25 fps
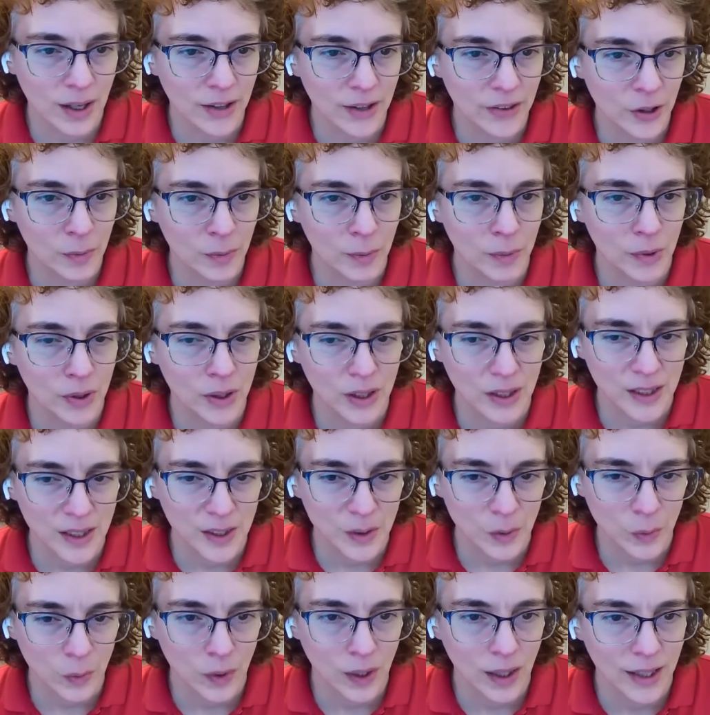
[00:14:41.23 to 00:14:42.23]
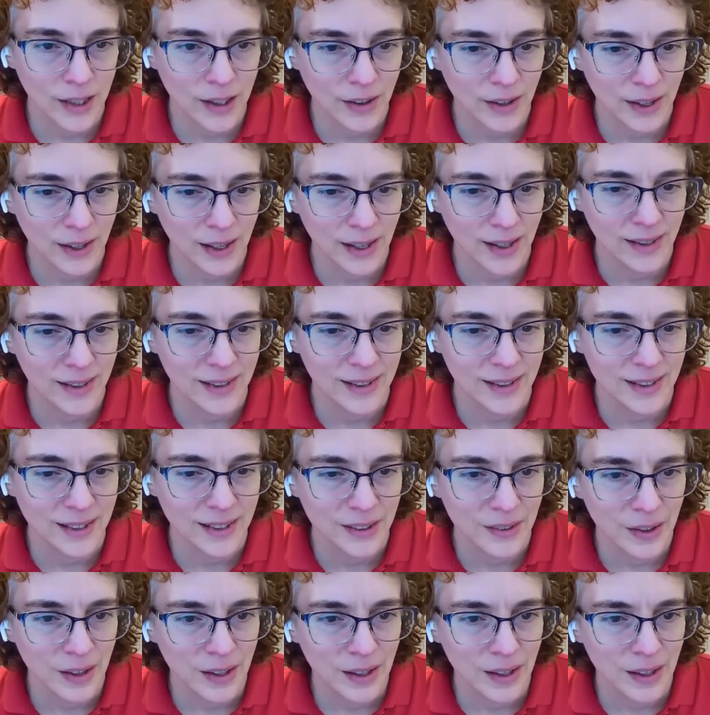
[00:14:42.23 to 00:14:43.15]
other books while you're at it.